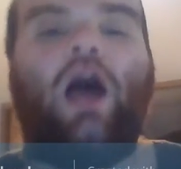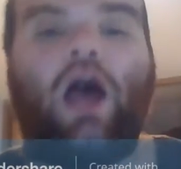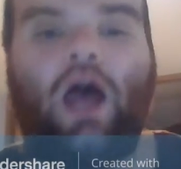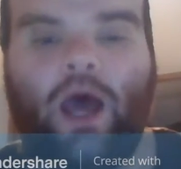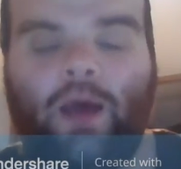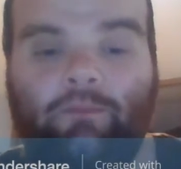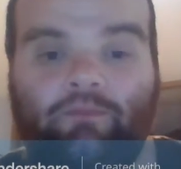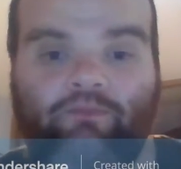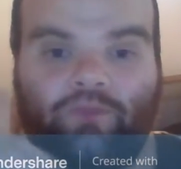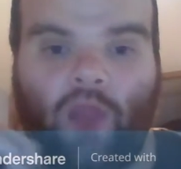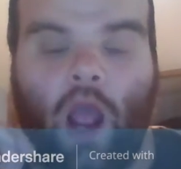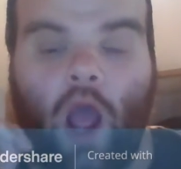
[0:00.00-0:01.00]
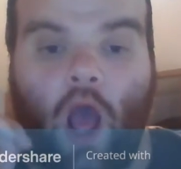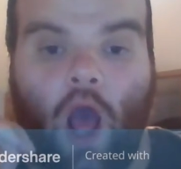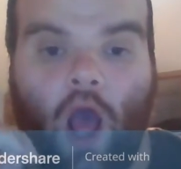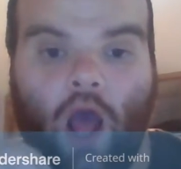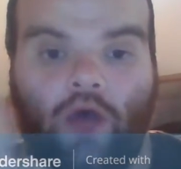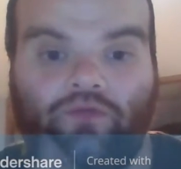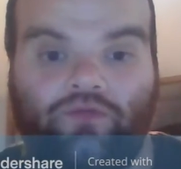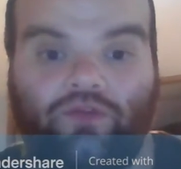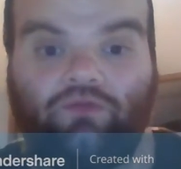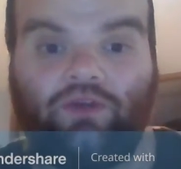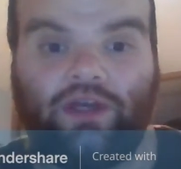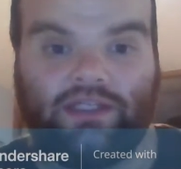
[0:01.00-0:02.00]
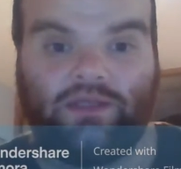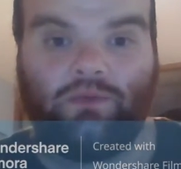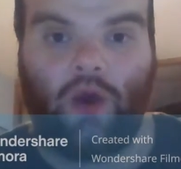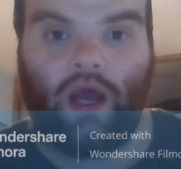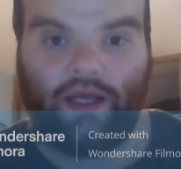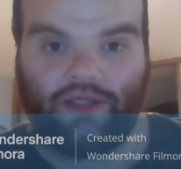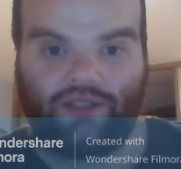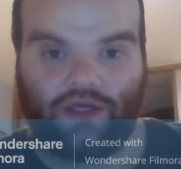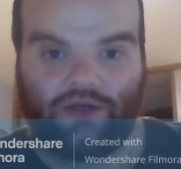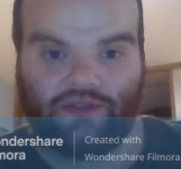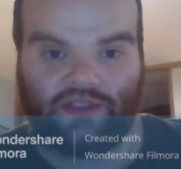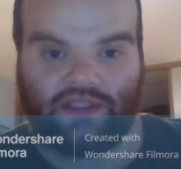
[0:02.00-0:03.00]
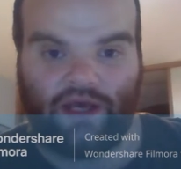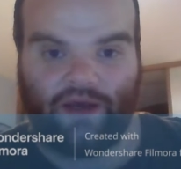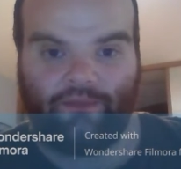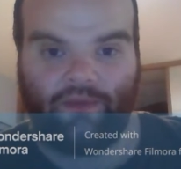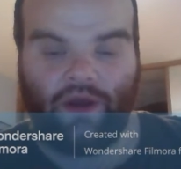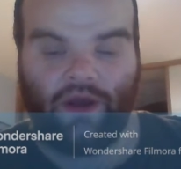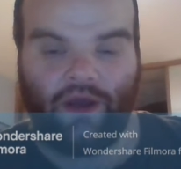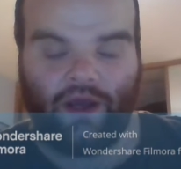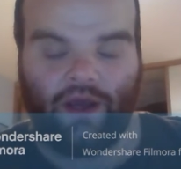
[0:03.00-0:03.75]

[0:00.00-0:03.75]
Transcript: The reason why I chose them,